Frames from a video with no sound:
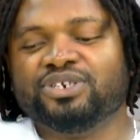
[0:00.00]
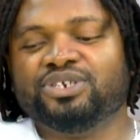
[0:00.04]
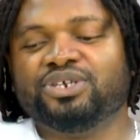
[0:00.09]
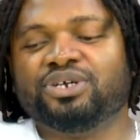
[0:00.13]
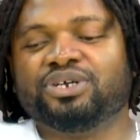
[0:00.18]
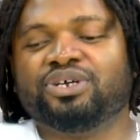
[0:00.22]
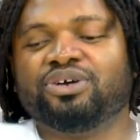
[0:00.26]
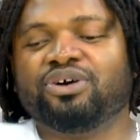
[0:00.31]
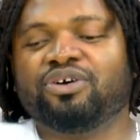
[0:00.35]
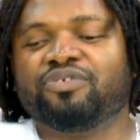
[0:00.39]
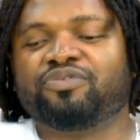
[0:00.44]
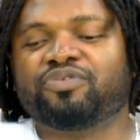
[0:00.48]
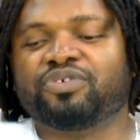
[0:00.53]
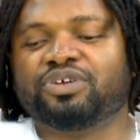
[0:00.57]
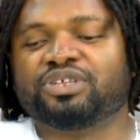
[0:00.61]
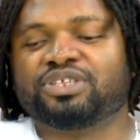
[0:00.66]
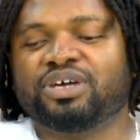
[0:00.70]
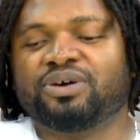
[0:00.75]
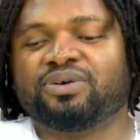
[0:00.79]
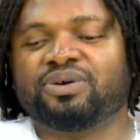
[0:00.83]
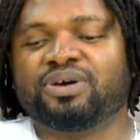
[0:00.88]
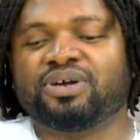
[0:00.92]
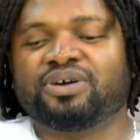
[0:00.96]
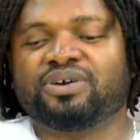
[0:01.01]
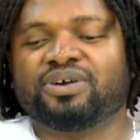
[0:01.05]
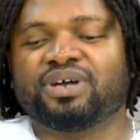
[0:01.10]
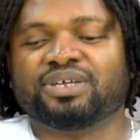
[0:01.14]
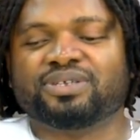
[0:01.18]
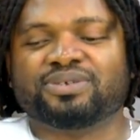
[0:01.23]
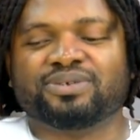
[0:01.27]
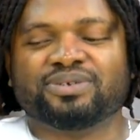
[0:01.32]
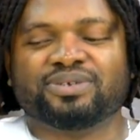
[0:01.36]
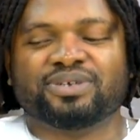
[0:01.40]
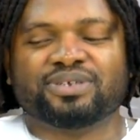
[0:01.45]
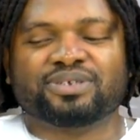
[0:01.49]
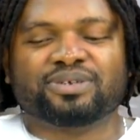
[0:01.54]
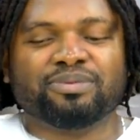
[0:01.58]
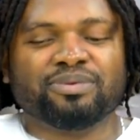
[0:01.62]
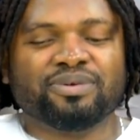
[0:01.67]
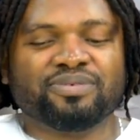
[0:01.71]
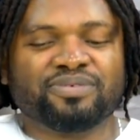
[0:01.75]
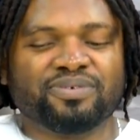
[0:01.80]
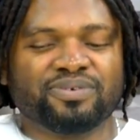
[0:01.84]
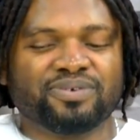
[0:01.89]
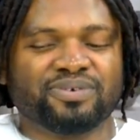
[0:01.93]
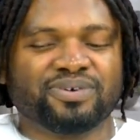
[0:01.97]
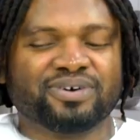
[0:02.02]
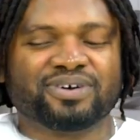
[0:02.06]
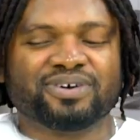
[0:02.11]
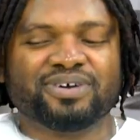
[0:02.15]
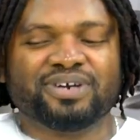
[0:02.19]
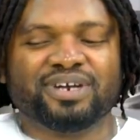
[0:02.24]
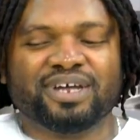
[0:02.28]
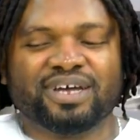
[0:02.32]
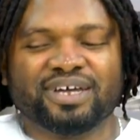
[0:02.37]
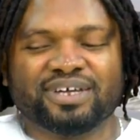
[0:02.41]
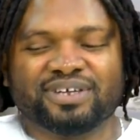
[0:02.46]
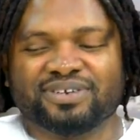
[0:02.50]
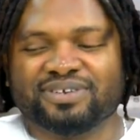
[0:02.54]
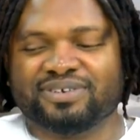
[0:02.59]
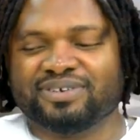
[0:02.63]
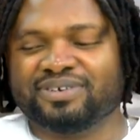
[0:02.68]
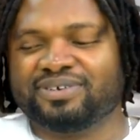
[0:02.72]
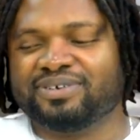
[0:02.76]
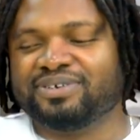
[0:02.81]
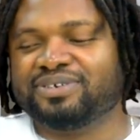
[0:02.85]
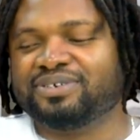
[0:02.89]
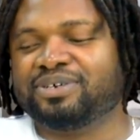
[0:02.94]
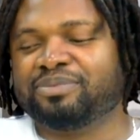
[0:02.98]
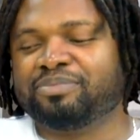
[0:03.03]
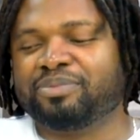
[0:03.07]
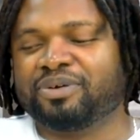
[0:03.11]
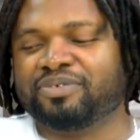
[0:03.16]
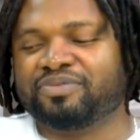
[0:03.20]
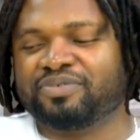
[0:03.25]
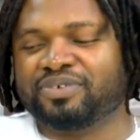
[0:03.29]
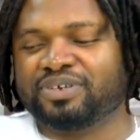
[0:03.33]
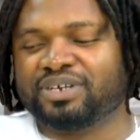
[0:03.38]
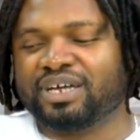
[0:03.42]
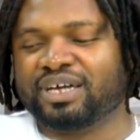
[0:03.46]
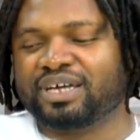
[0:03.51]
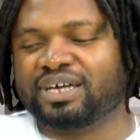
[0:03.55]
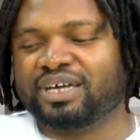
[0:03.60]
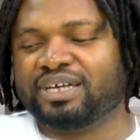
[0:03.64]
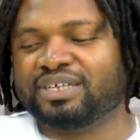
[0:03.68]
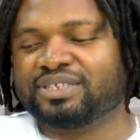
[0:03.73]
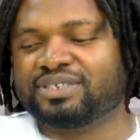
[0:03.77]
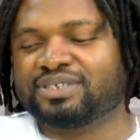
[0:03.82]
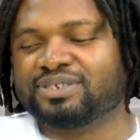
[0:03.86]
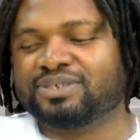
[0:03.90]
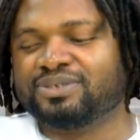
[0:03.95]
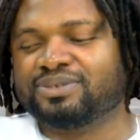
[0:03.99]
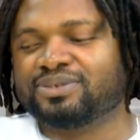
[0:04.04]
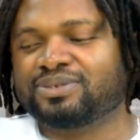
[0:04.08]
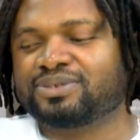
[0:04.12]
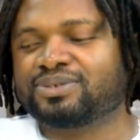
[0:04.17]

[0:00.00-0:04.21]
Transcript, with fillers: During offering time, one rascal just come up from one corner, you know, go drop offering, that kind of thing.